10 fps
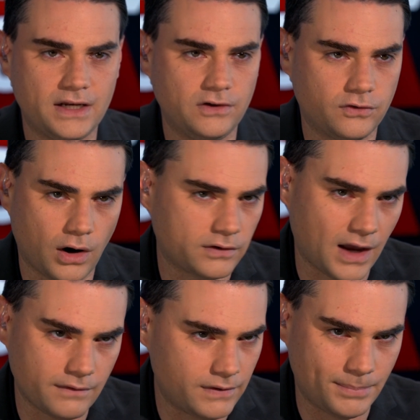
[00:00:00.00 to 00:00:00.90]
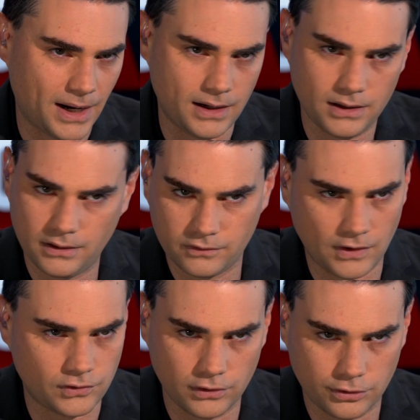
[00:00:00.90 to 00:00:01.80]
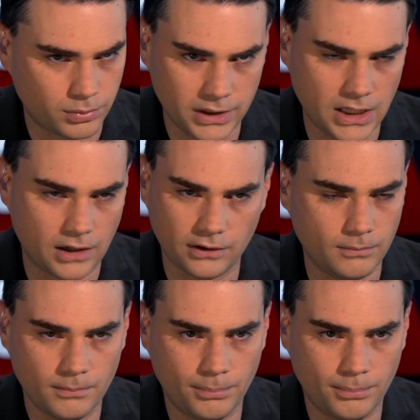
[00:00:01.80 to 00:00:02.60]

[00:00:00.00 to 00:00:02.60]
and then he's talked out of it by essentially three young